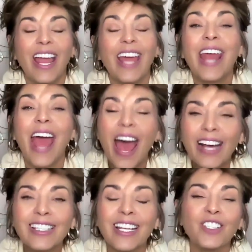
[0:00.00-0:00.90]
And
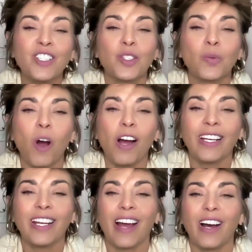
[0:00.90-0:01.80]
as Angie's
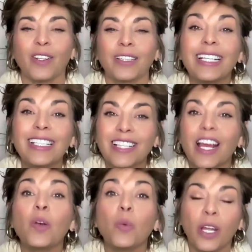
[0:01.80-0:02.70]
walking out, Lisa
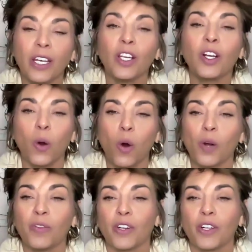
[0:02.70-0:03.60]
and Whitney go
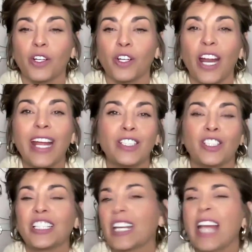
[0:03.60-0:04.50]
over to her.
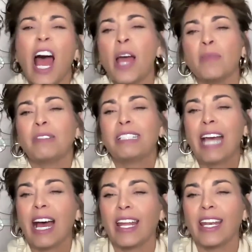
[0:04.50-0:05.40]
Angie says, I'm
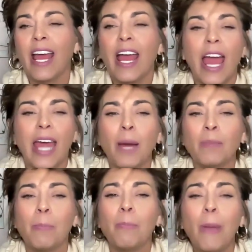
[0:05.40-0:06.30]
done, and I'm
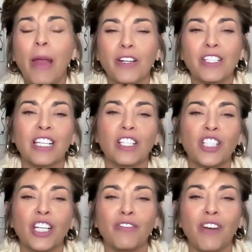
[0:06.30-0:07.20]
embarrassed that
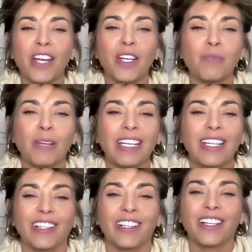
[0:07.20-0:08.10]
she invited me
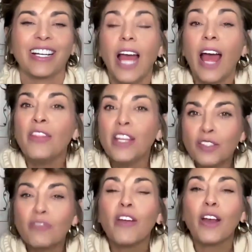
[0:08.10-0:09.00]
here. And this
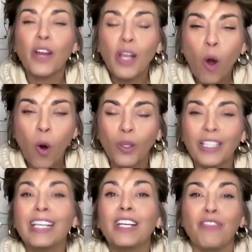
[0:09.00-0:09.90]
very
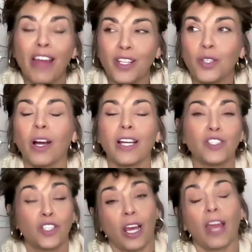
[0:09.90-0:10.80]
holy event, you guys,
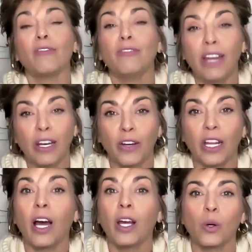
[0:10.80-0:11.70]
took a
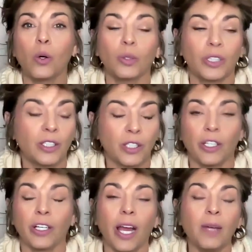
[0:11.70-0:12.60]
very unholy
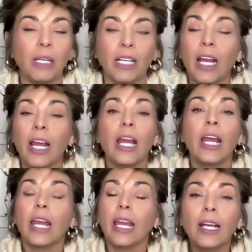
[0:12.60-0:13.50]
turn. I mean,
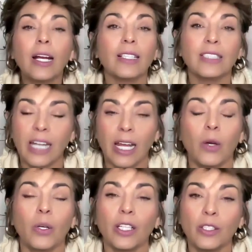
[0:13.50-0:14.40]
it got
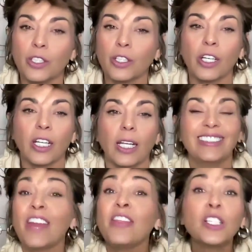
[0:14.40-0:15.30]
down and dirty,
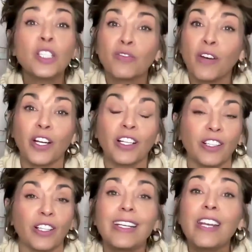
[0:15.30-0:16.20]
and this is very
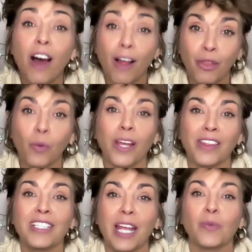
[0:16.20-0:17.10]
clearly not the way
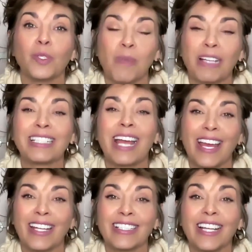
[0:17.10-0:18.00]
the day was meant to
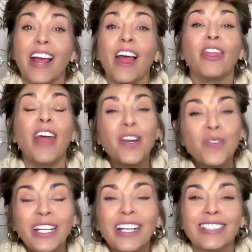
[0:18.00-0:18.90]
end. Then
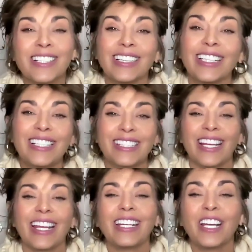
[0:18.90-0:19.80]
we cut to
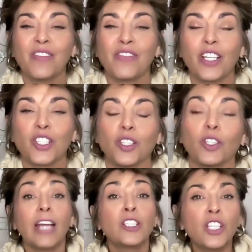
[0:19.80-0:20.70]
Lisa in confessional,
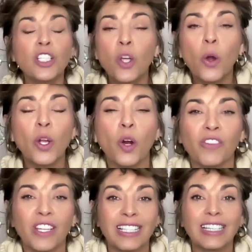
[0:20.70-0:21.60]
and she's going over
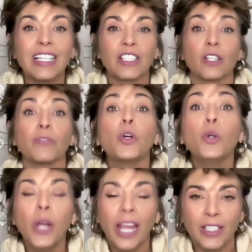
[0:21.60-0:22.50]
this list of
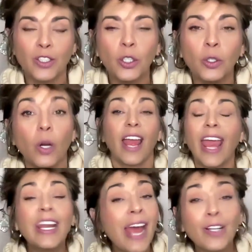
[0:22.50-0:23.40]
who hates who
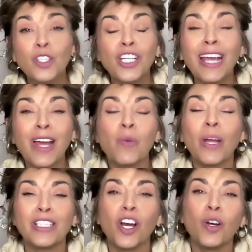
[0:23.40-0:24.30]
and how she can't
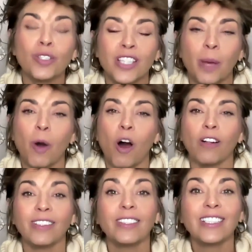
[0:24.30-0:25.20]
wait to host them
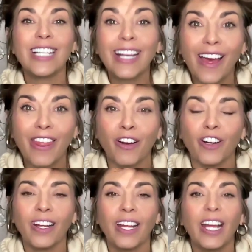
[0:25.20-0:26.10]
all together